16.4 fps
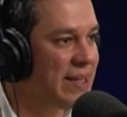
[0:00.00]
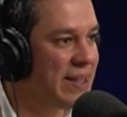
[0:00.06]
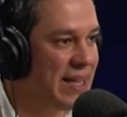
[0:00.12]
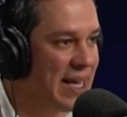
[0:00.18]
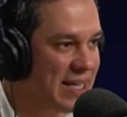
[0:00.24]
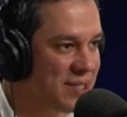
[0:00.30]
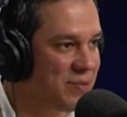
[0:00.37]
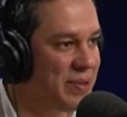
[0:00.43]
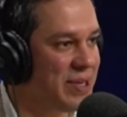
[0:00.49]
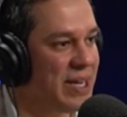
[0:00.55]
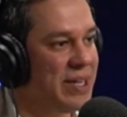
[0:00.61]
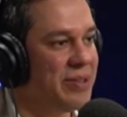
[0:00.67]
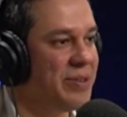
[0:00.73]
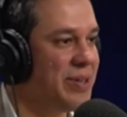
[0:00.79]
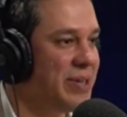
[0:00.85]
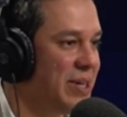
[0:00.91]
that's when
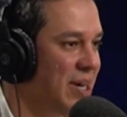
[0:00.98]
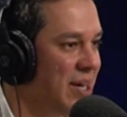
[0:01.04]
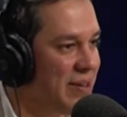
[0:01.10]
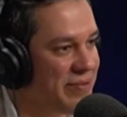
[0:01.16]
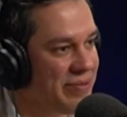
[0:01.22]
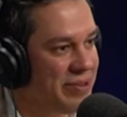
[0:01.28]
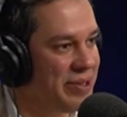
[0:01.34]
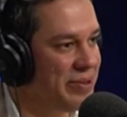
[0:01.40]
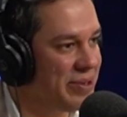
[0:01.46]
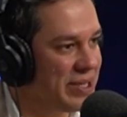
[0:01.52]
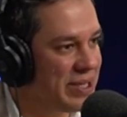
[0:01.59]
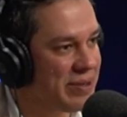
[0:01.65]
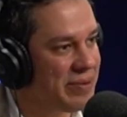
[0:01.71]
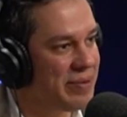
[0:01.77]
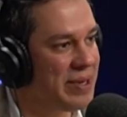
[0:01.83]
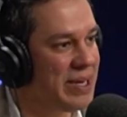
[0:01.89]
I learned to offload
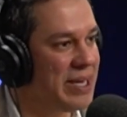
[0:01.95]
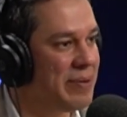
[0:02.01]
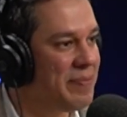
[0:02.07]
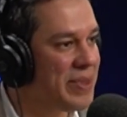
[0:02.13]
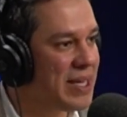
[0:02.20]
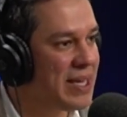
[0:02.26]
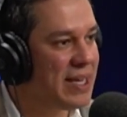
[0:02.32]
it, right?